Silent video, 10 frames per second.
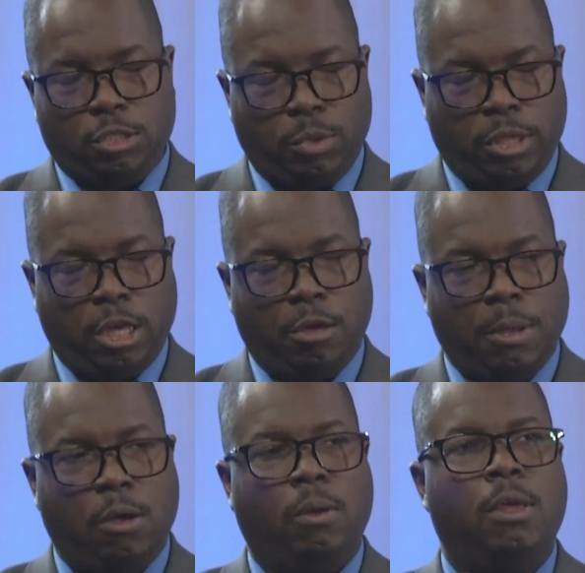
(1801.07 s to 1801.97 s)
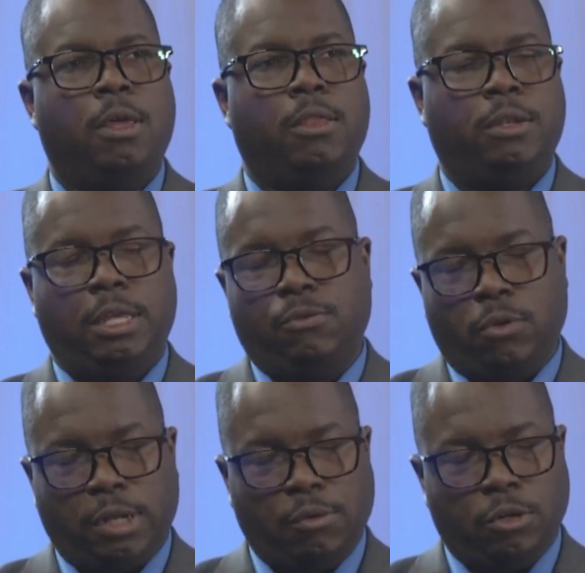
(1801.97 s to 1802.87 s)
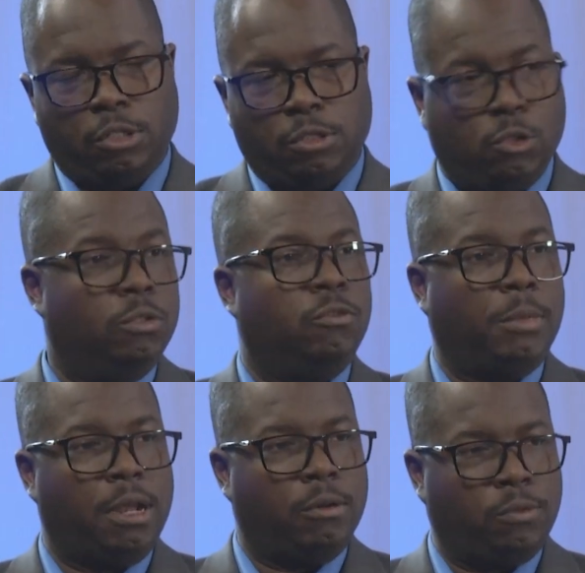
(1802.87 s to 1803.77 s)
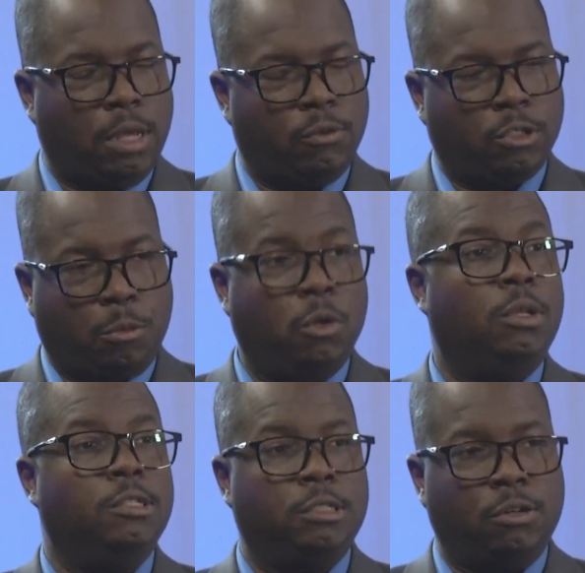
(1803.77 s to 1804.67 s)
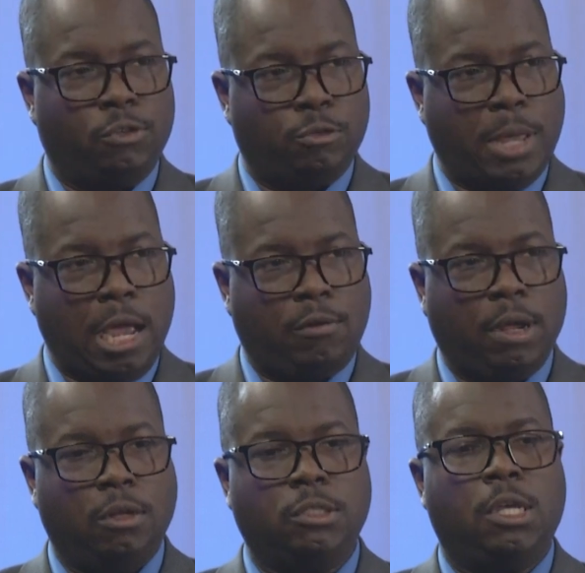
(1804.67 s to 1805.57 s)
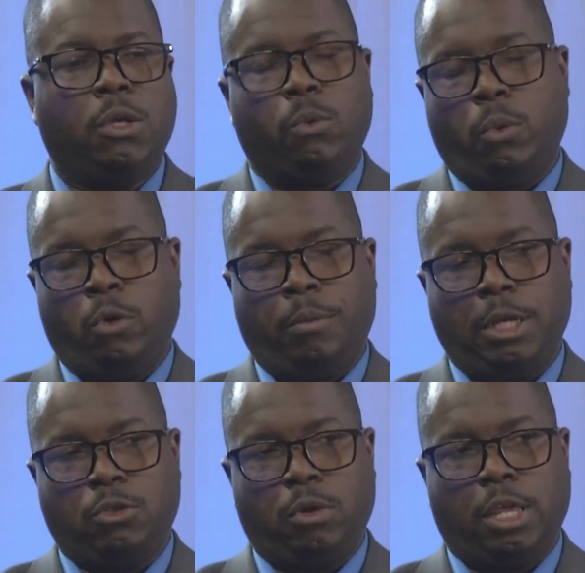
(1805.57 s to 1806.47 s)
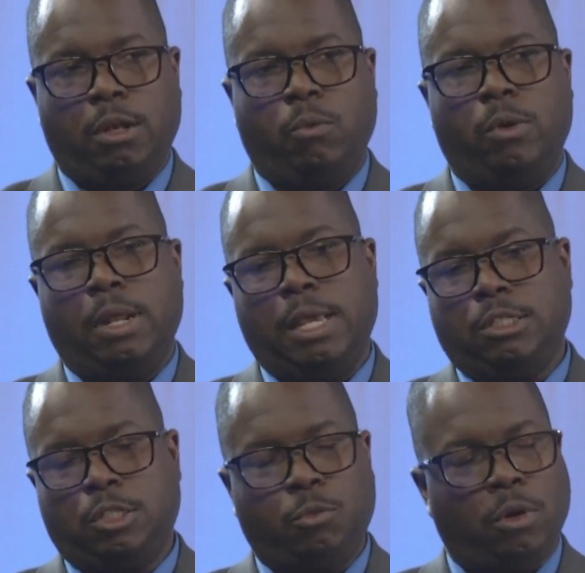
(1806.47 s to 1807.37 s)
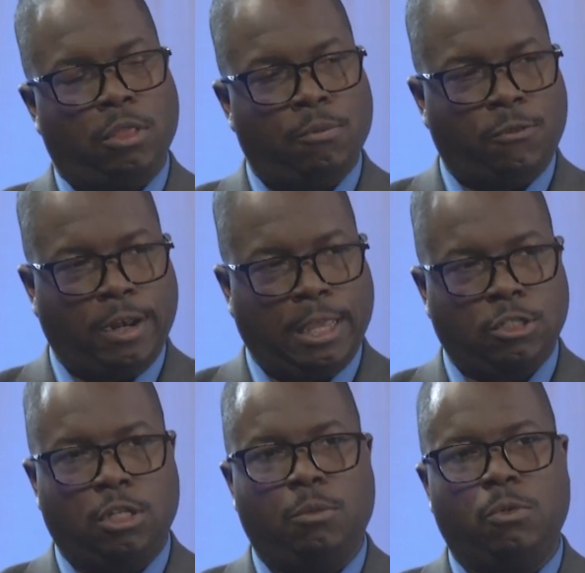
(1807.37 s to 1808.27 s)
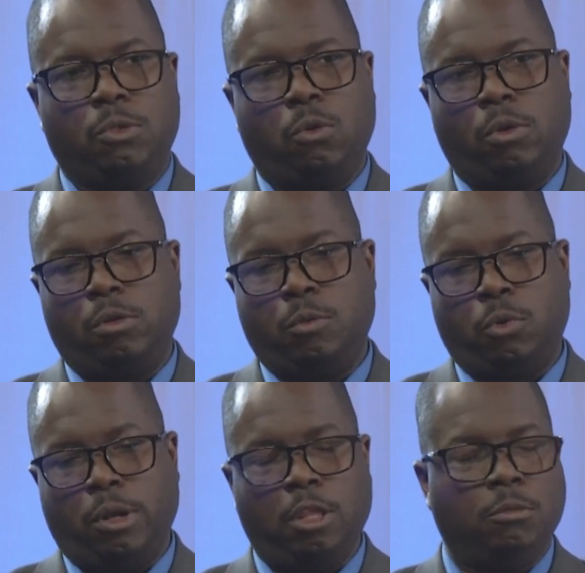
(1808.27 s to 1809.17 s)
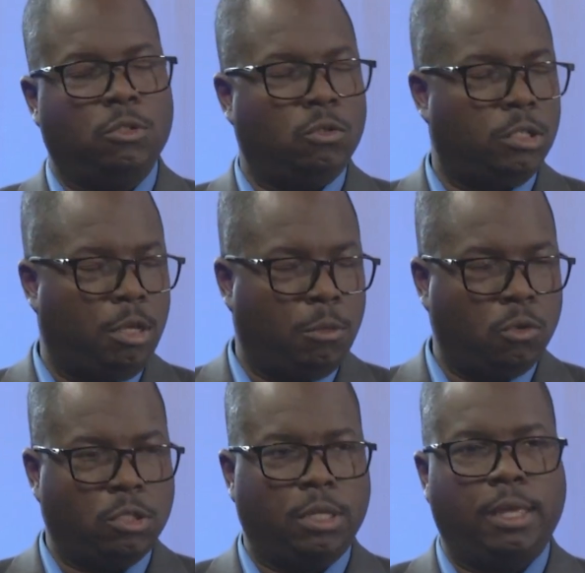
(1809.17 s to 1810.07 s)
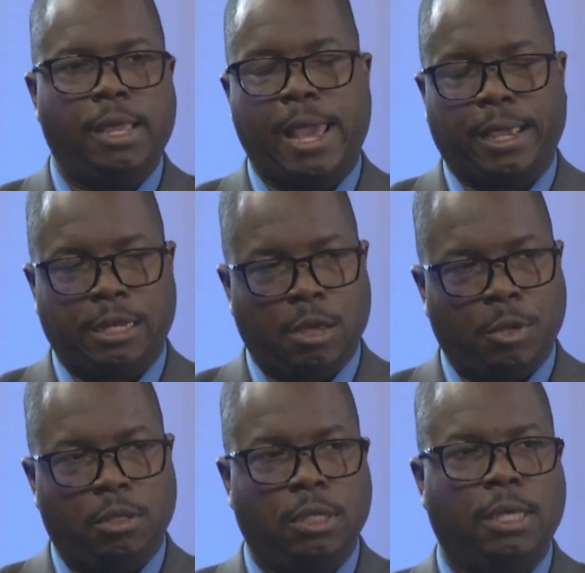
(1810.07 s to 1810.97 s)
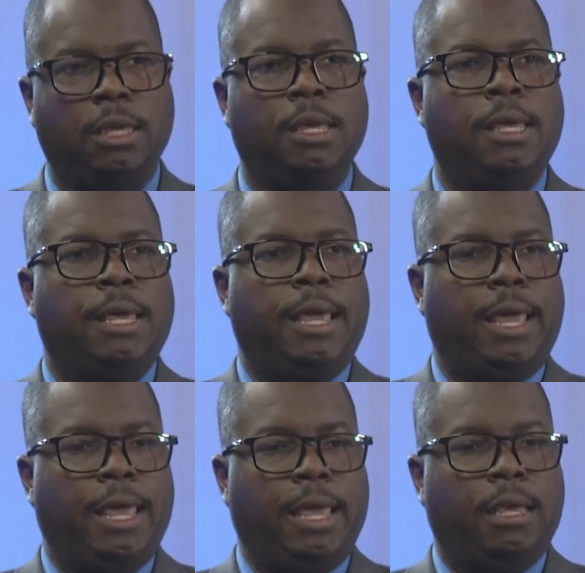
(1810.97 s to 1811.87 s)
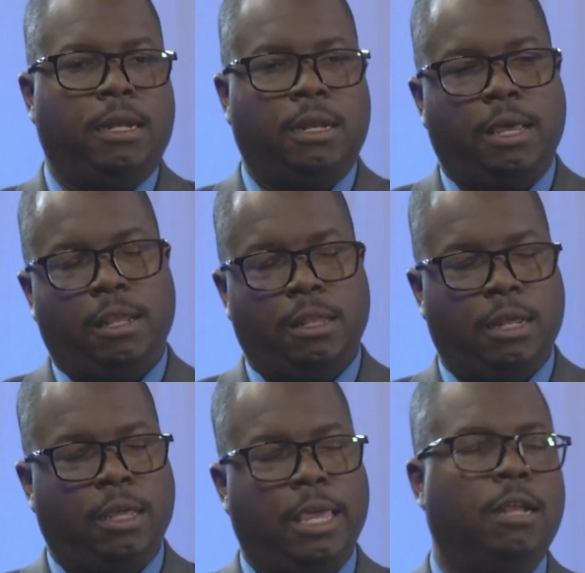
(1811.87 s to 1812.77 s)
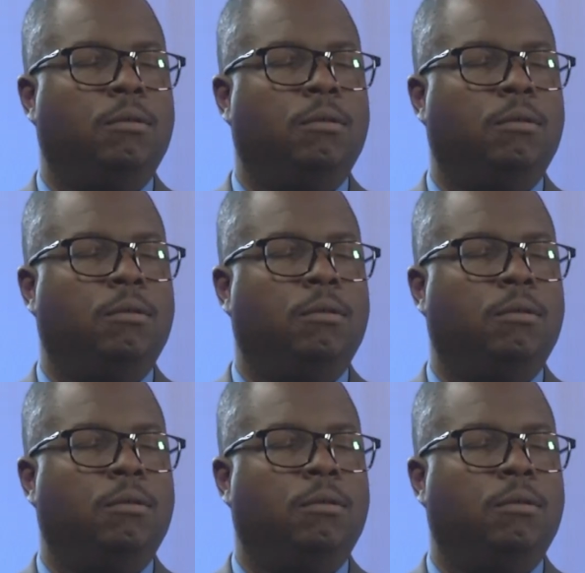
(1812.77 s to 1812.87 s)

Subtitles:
we think about the need for diverse students from diverse communities and diverse backgrounds, we want to make sure that we're not just supporting them financially, but supporting them socially, emotionally, academically, and then again,